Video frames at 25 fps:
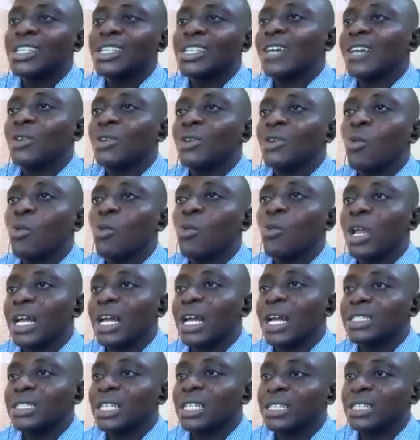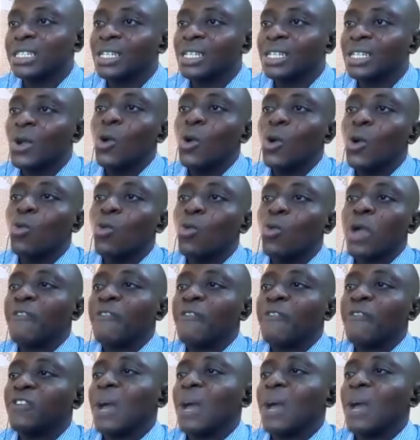They are not well assessed.
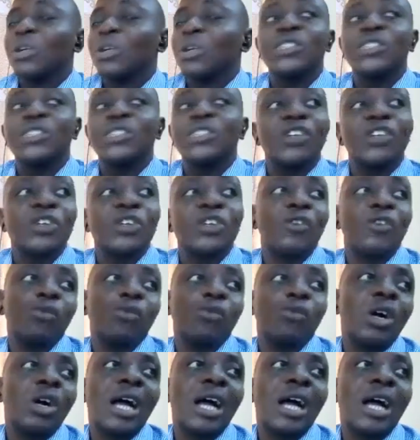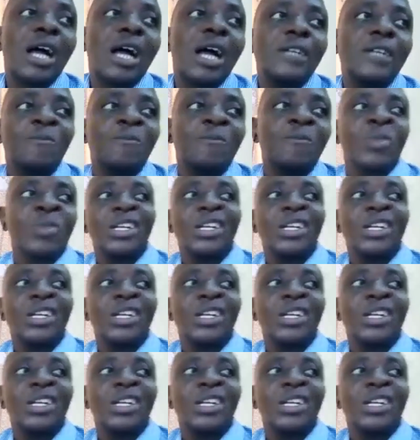Welfare and motivation of workers.